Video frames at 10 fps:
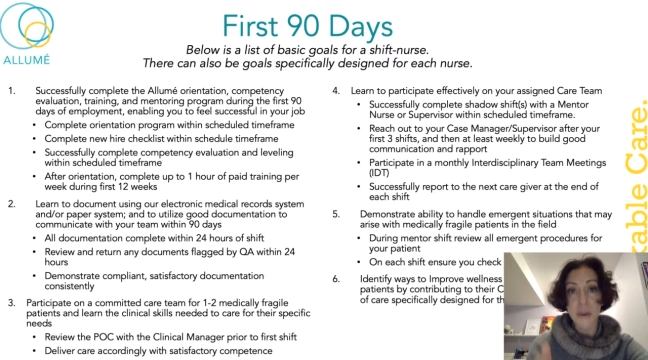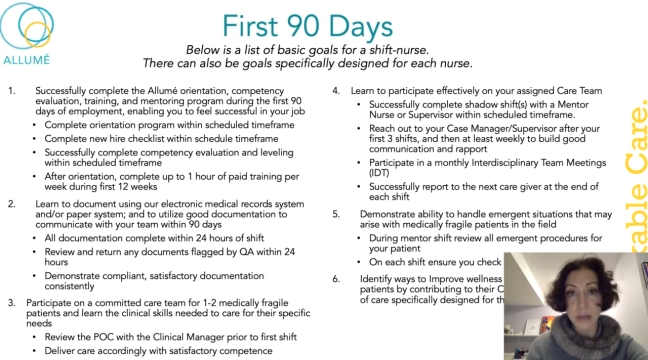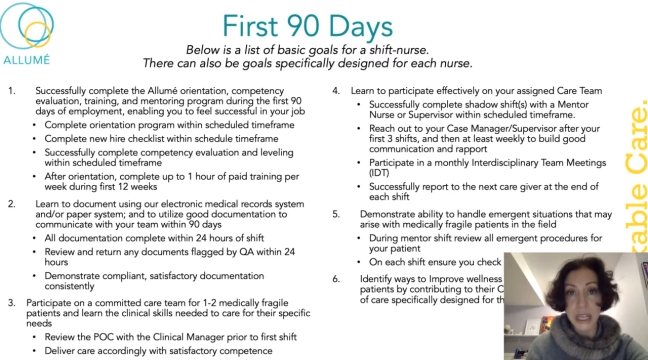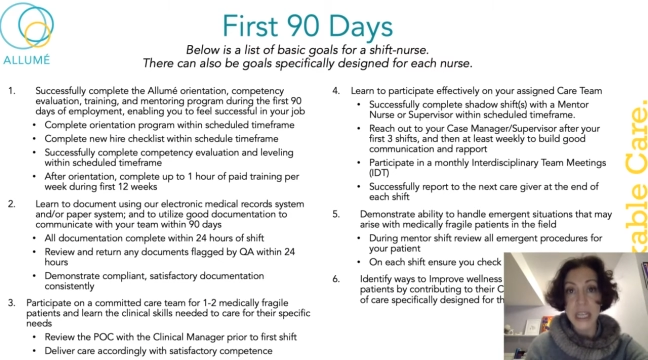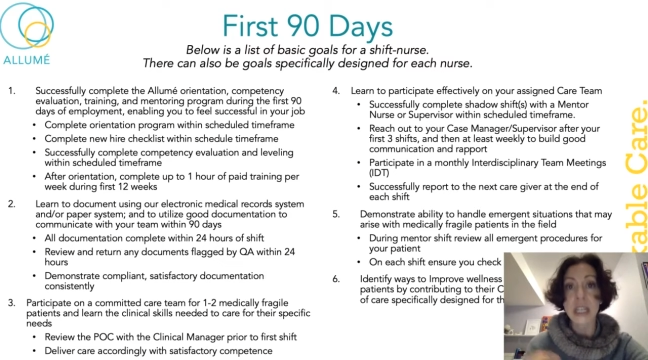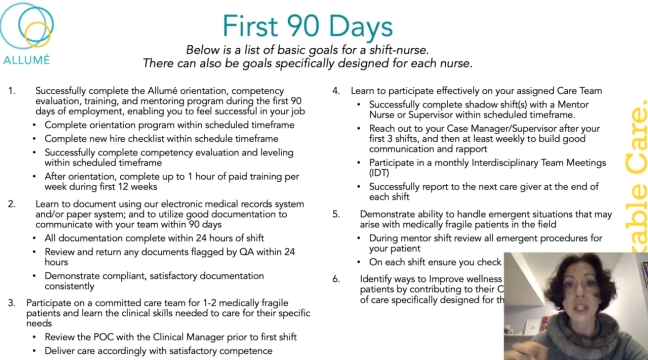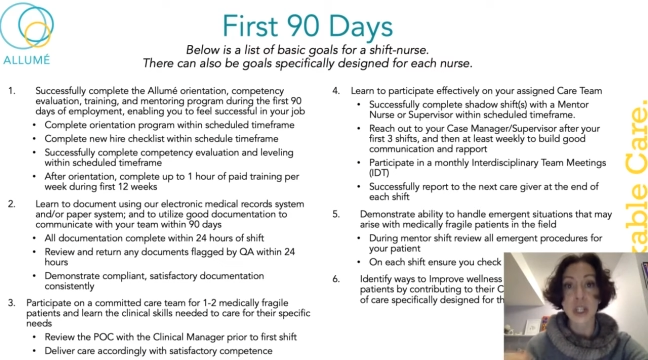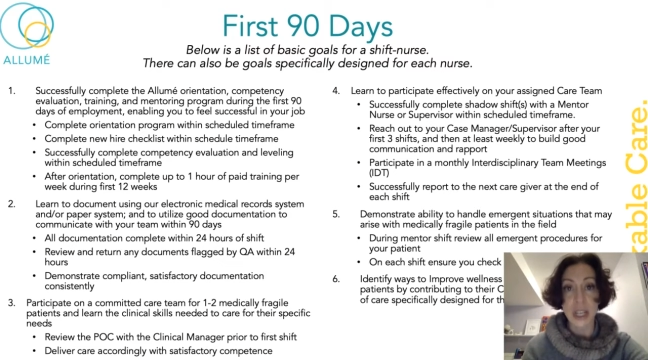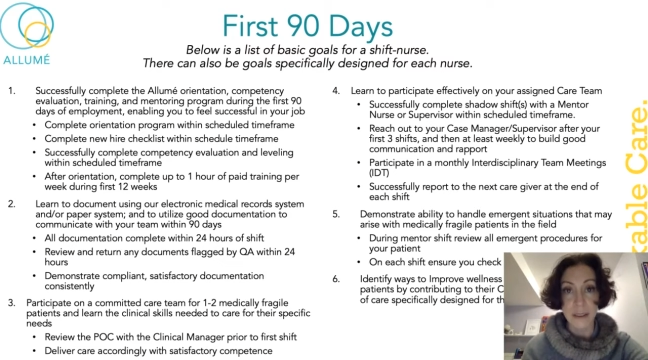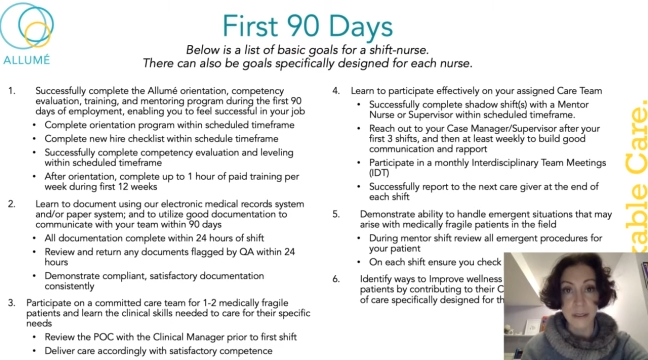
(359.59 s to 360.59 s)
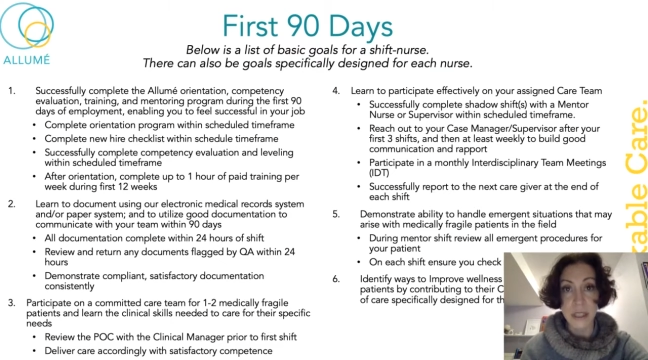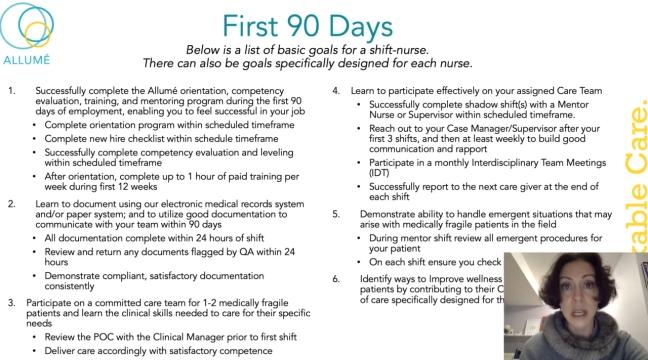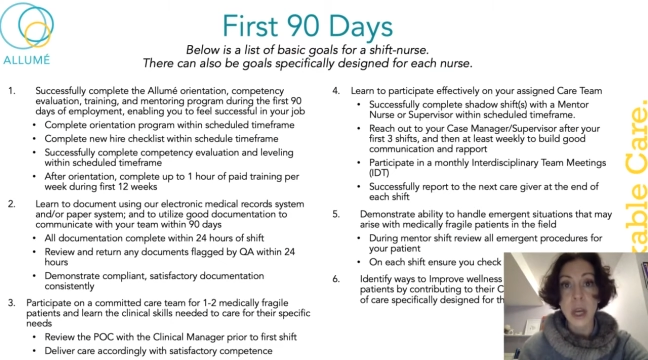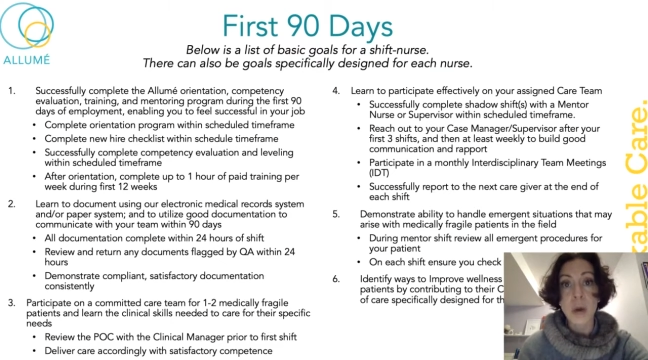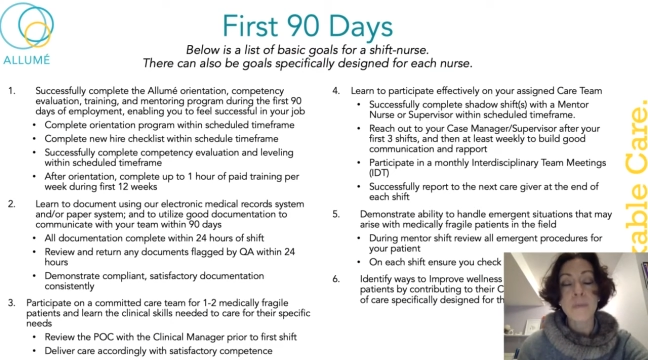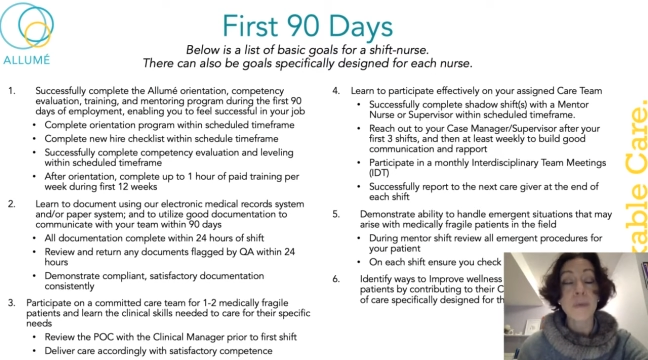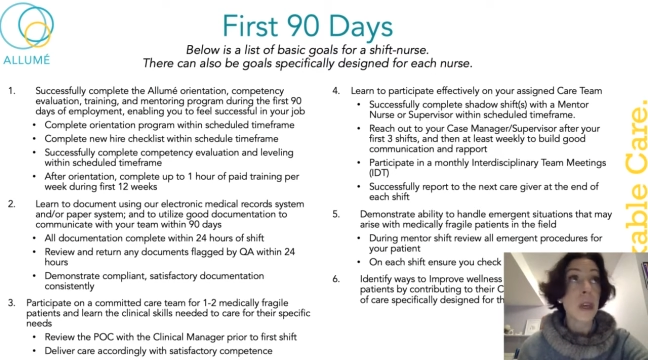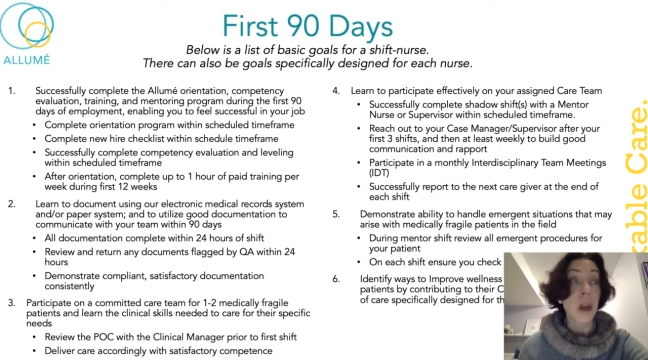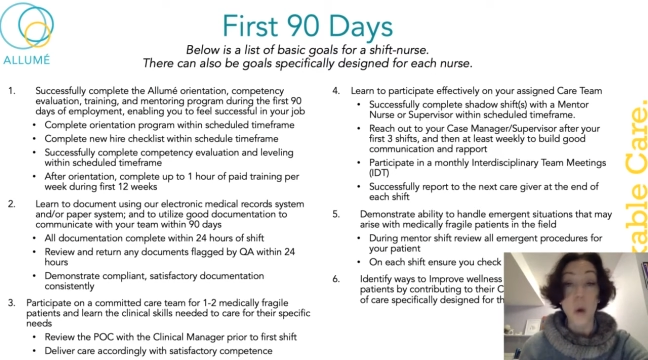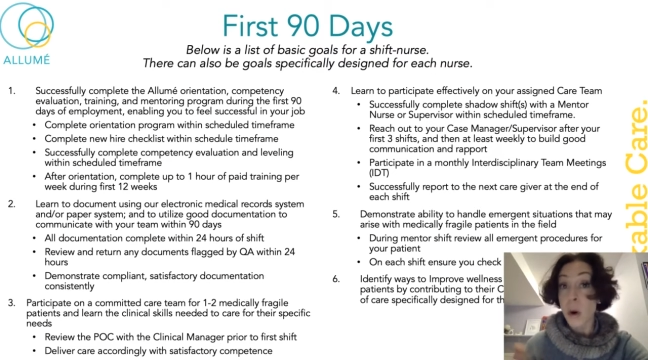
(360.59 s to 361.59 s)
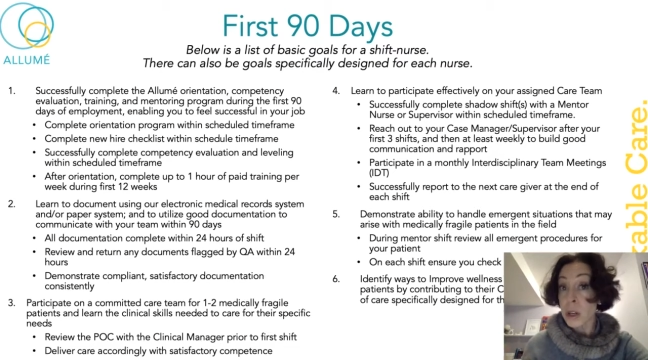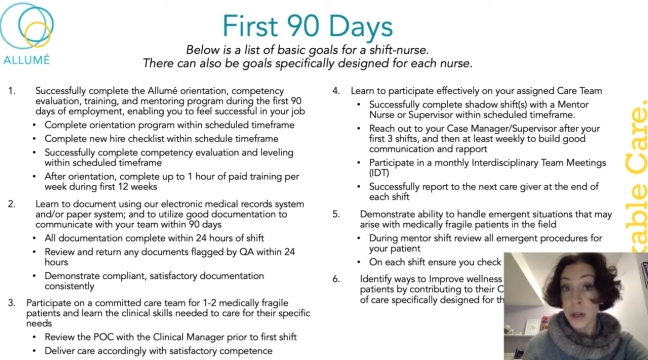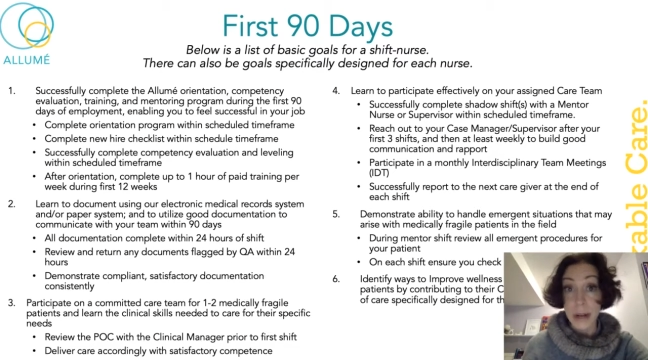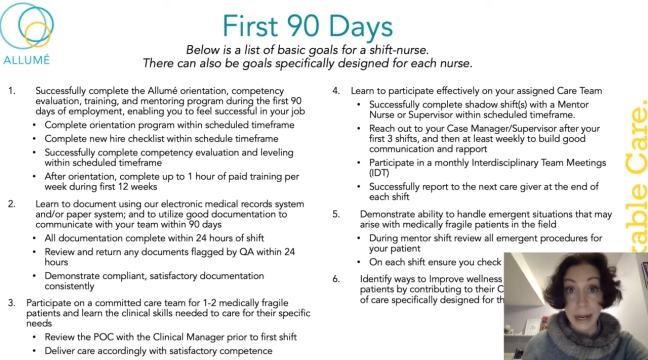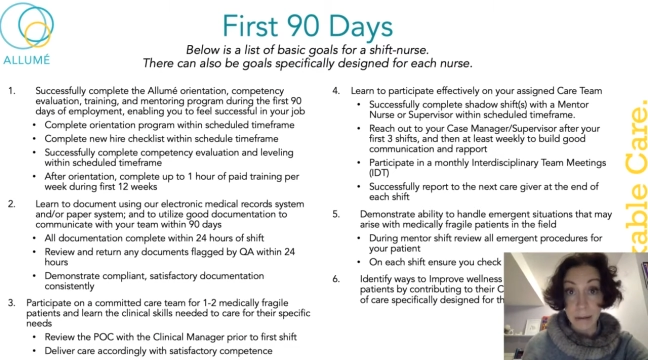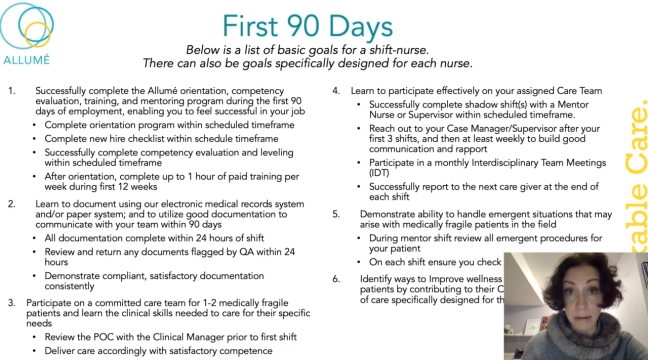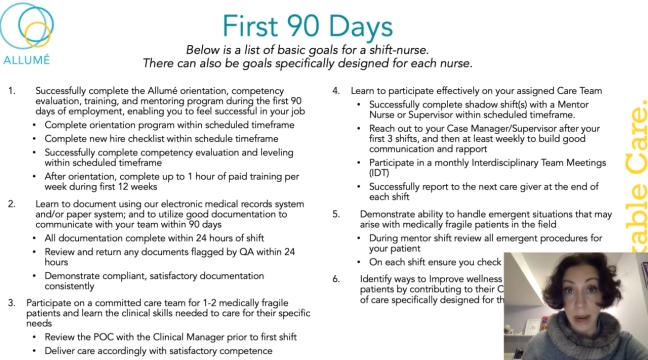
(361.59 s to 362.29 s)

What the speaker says: 3 shifts. Or during,